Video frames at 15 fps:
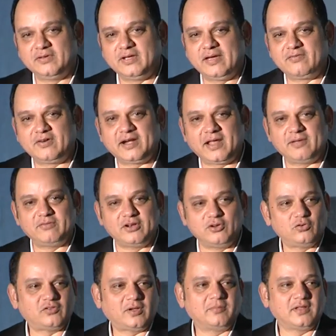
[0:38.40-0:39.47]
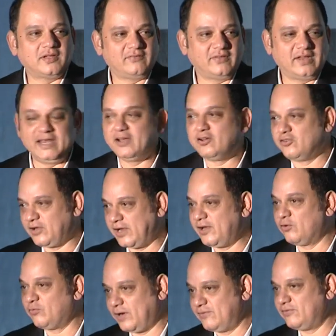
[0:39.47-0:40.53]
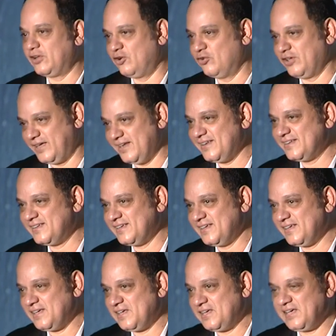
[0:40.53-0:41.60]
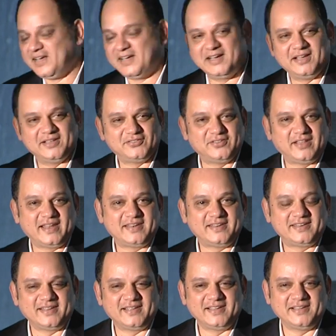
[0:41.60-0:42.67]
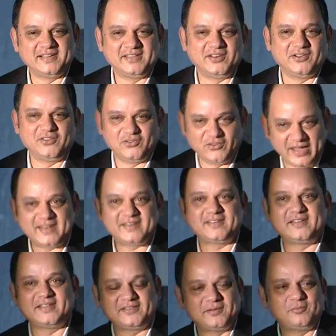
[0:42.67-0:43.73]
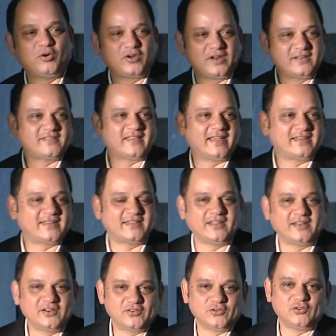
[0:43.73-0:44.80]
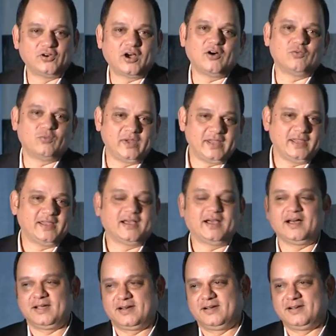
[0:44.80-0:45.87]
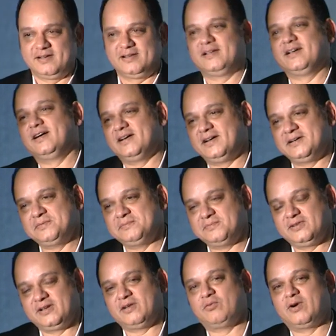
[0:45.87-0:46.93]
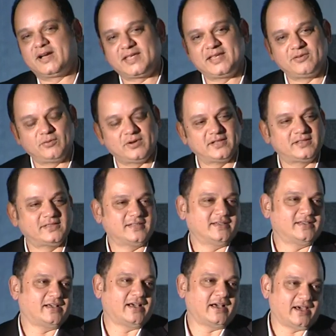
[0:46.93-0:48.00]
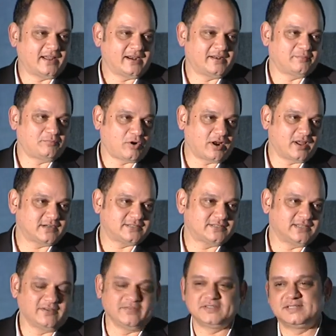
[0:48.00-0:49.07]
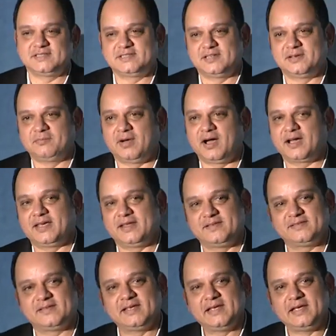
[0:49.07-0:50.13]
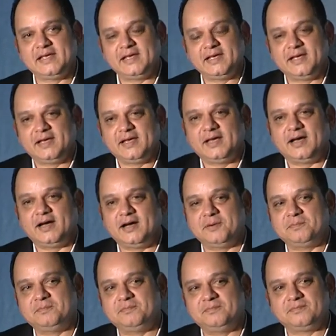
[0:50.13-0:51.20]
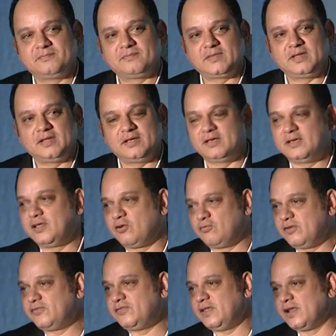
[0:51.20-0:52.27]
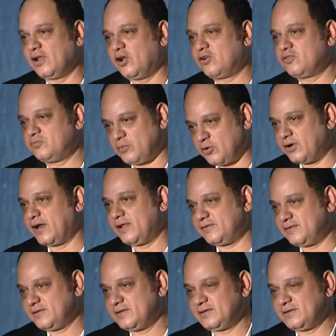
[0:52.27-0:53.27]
every time we do something, we need to tell you why we're doing it, so that you get some more insight into how we are working with our products, services, and markets. We've seen a lot of progress,